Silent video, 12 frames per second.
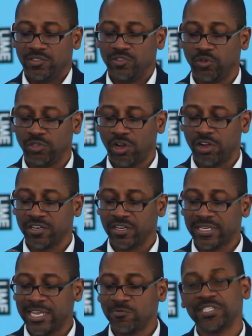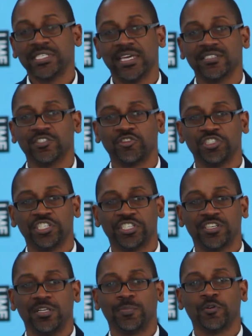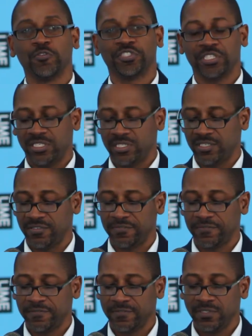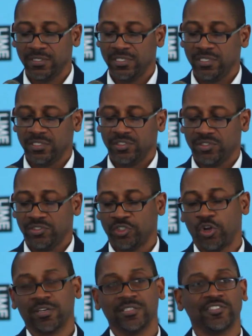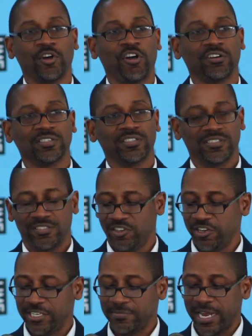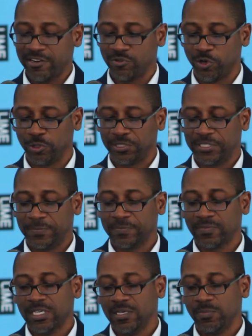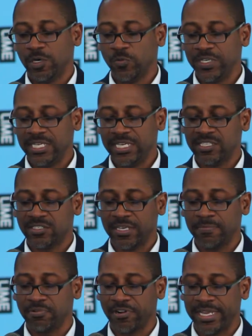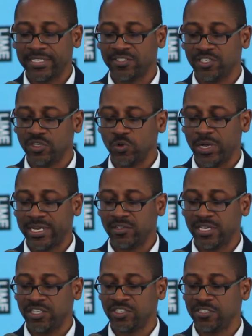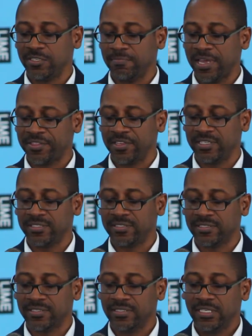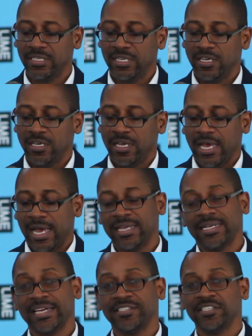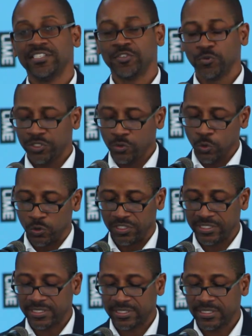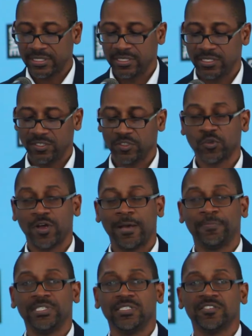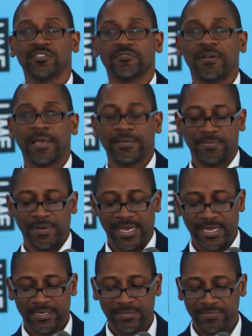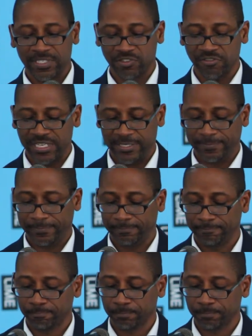No longer can we take the traditional approaches of chalk and talk, learning by rote, but we need to embrace the new educational methods and ICT tools so aptly described by Ms. Green.